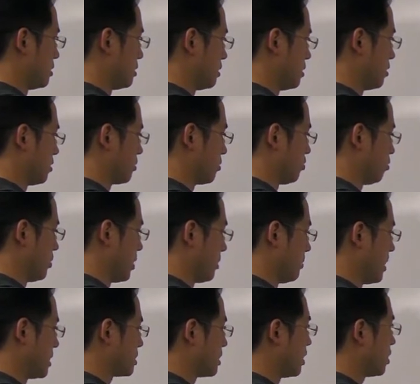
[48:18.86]
There are
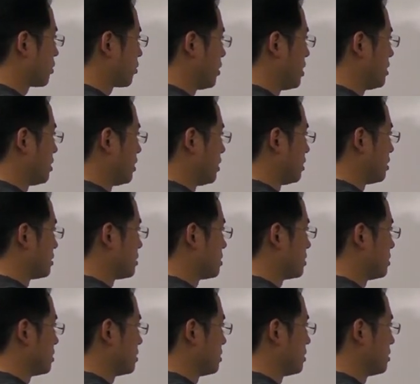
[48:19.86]
basically 3
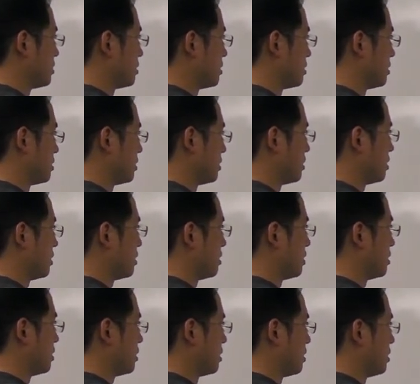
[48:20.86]
things.
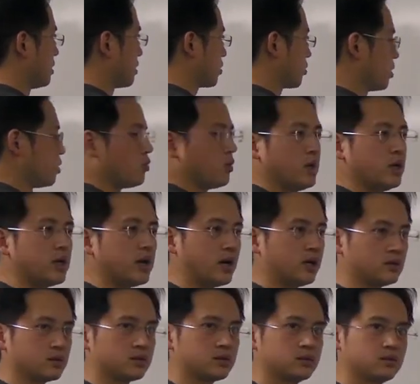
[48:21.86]
3
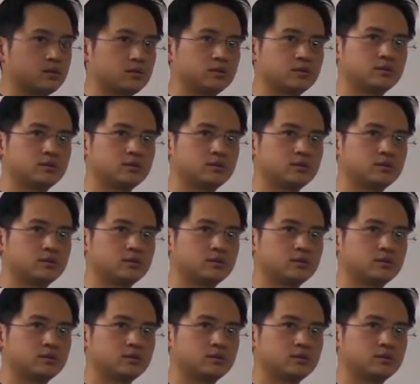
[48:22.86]
readouts.